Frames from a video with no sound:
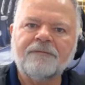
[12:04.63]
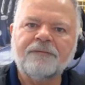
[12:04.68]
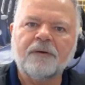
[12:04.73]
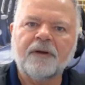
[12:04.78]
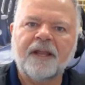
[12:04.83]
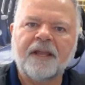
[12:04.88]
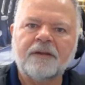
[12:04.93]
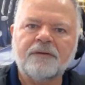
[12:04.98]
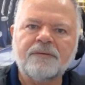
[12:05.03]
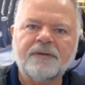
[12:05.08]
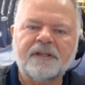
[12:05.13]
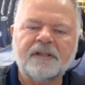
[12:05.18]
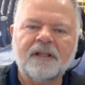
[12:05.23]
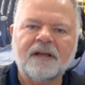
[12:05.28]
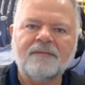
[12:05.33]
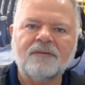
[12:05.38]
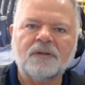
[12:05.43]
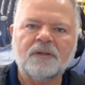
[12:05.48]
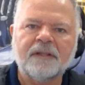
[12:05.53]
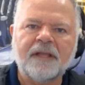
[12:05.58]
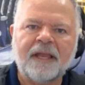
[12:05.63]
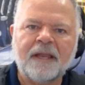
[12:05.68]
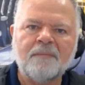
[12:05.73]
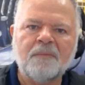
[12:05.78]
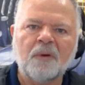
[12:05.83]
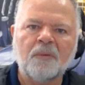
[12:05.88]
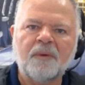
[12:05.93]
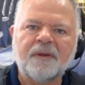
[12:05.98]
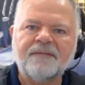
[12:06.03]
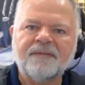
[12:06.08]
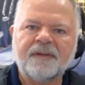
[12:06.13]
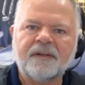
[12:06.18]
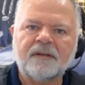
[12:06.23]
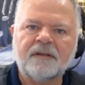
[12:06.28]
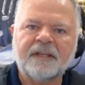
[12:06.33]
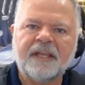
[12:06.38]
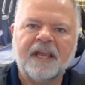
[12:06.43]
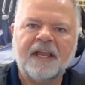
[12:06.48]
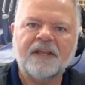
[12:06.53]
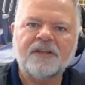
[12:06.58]
for entry-level labor, we've
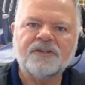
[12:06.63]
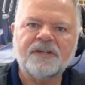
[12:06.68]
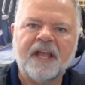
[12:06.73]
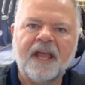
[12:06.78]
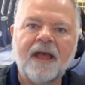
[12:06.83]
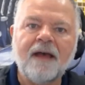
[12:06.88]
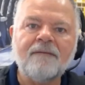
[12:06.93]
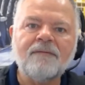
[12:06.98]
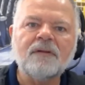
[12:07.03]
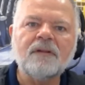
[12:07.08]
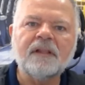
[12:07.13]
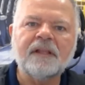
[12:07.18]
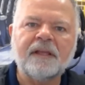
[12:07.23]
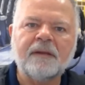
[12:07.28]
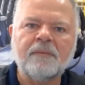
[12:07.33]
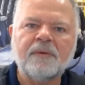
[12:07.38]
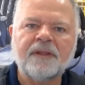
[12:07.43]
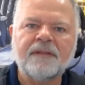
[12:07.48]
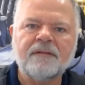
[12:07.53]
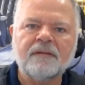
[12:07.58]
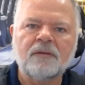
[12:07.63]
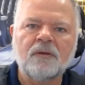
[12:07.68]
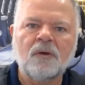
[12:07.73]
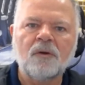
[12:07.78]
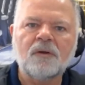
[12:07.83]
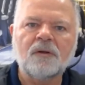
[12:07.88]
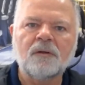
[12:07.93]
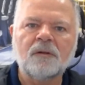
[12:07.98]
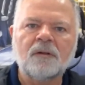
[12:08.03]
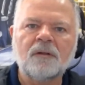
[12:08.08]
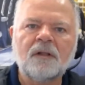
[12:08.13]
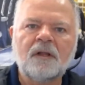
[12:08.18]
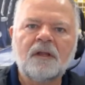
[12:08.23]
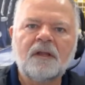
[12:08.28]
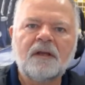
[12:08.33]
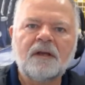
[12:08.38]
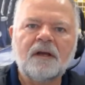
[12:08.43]
engaged heavily with local